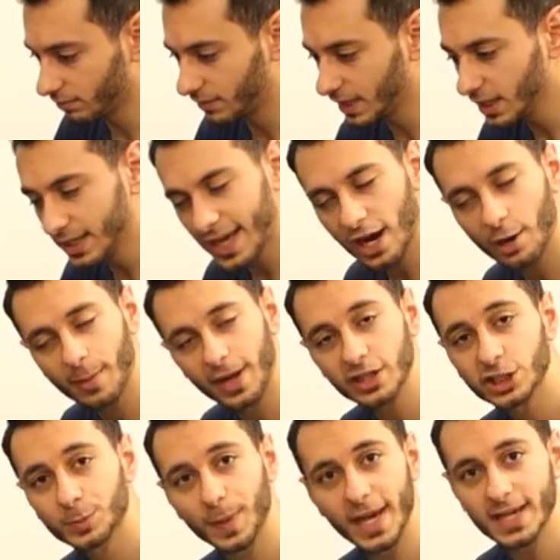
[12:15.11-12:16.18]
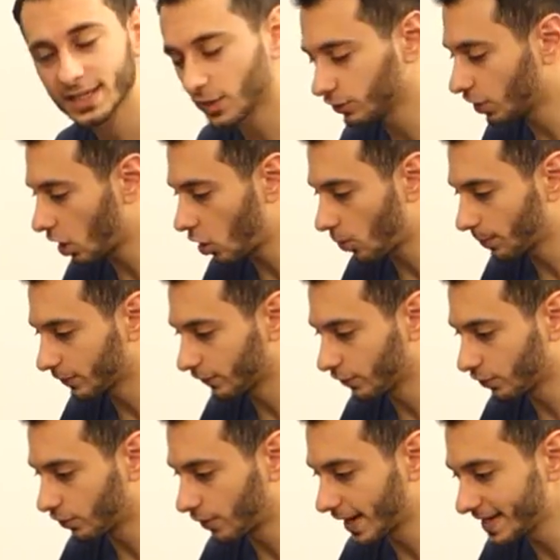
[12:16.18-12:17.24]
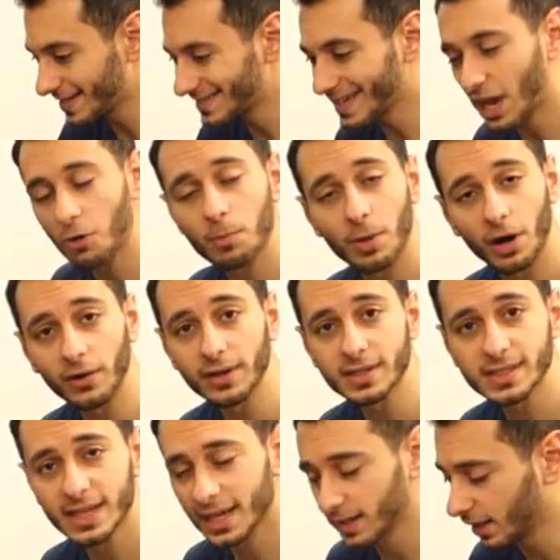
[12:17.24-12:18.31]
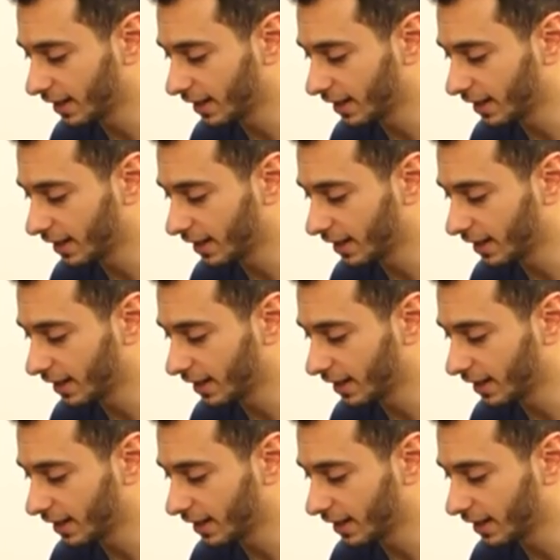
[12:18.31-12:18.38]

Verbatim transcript: didn't care about space, I would opt for a soundbar instead.